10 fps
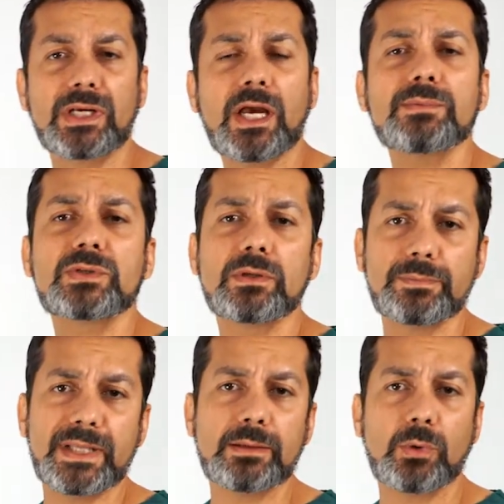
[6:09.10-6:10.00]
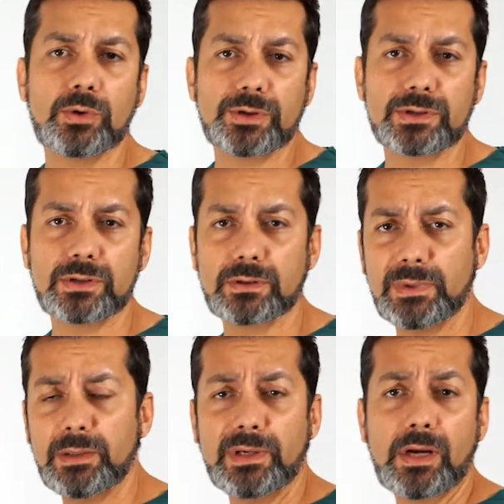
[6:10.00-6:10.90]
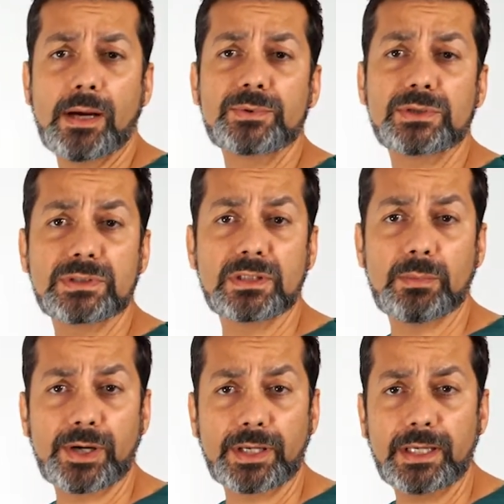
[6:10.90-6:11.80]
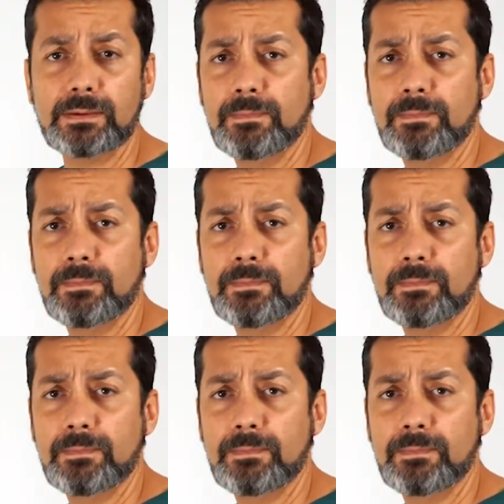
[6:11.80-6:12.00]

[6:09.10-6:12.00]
comes to implant motors, there are many options in the market.